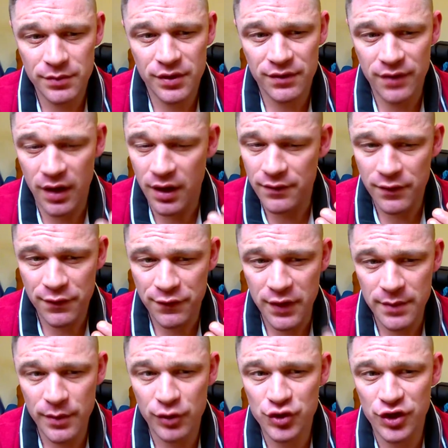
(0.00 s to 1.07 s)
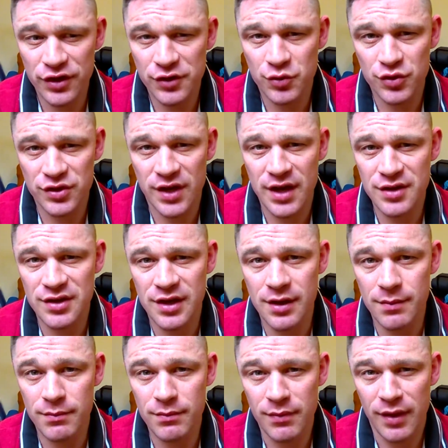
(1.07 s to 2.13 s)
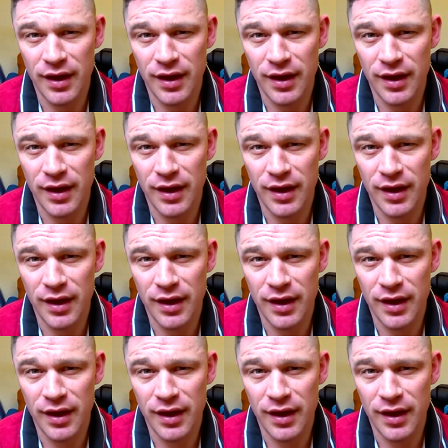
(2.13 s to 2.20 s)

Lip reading: the other female journalists, were saying to him,